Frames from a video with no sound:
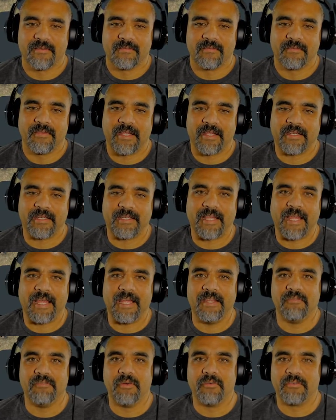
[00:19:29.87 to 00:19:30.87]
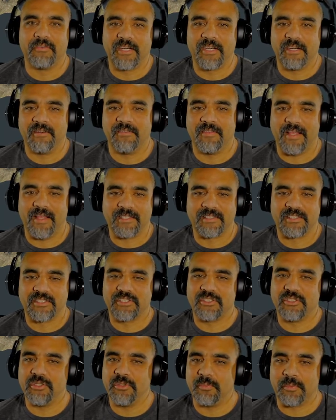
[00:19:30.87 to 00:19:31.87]
like a cave over here that's
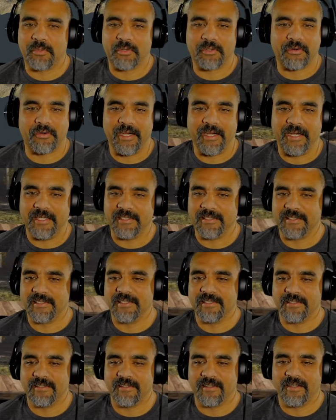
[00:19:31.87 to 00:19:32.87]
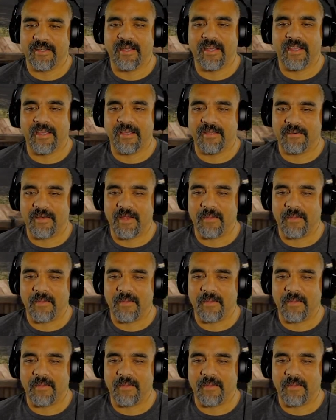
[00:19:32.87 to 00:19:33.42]
super great, and I